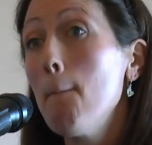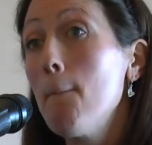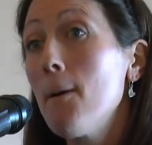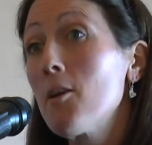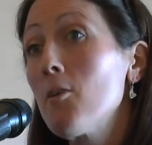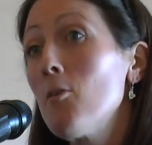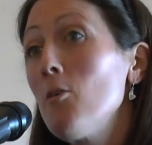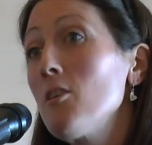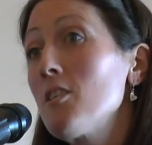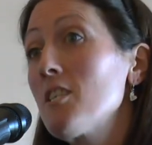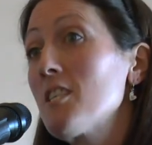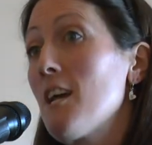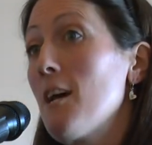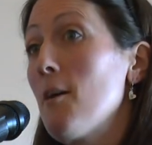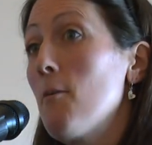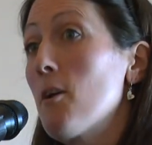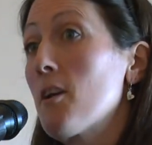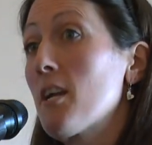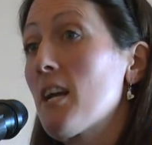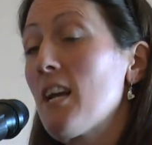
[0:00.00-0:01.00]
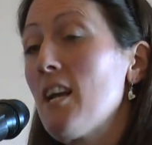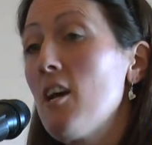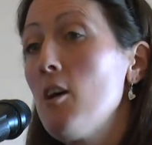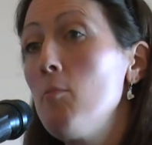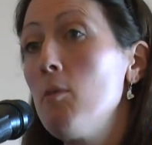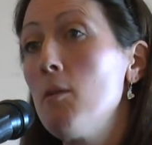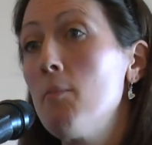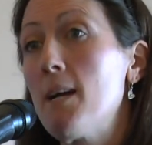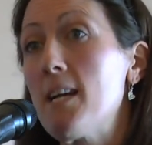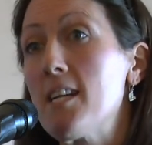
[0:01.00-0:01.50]
But also, on a
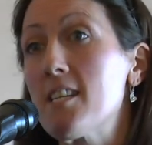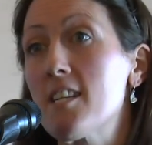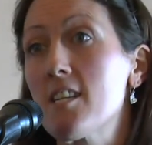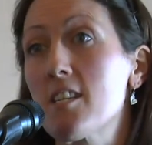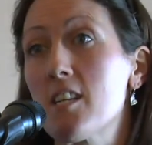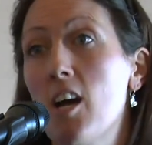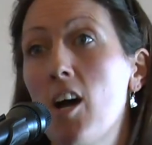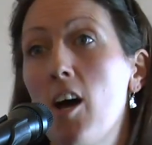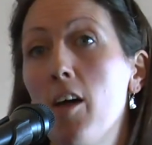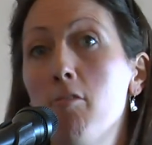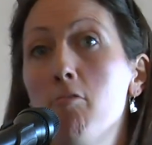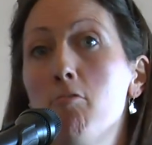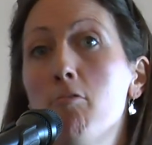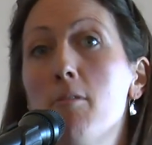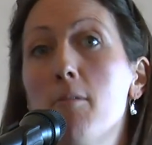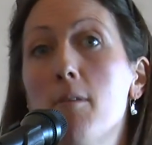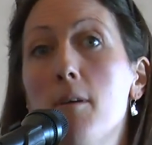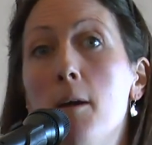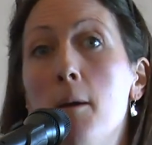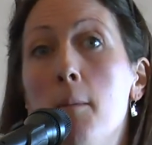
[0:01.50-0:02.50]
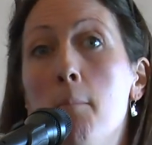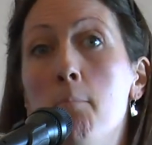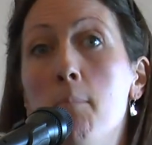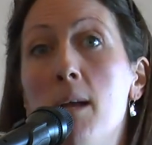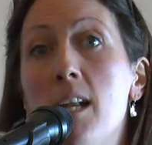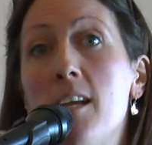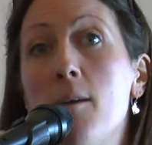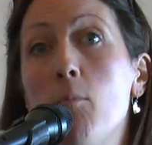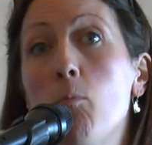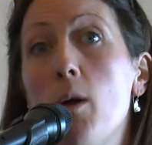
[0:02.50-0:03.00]
global basis, 100
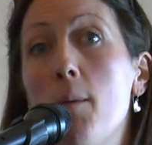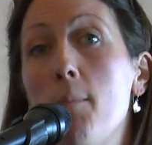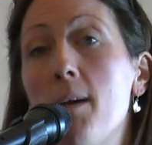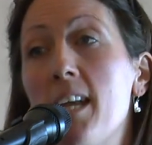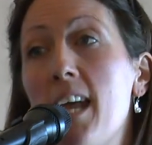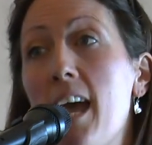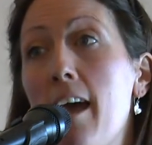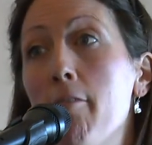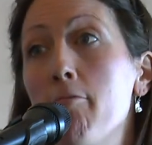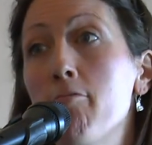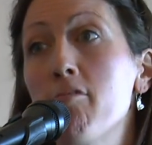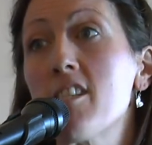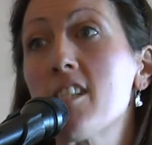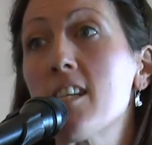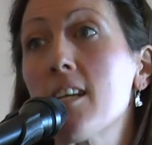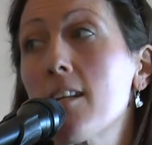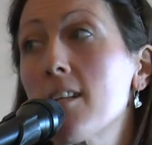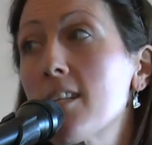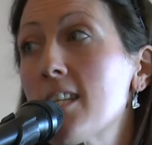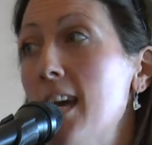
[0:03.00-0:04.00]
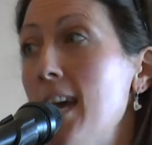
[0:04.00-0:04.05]
million women every single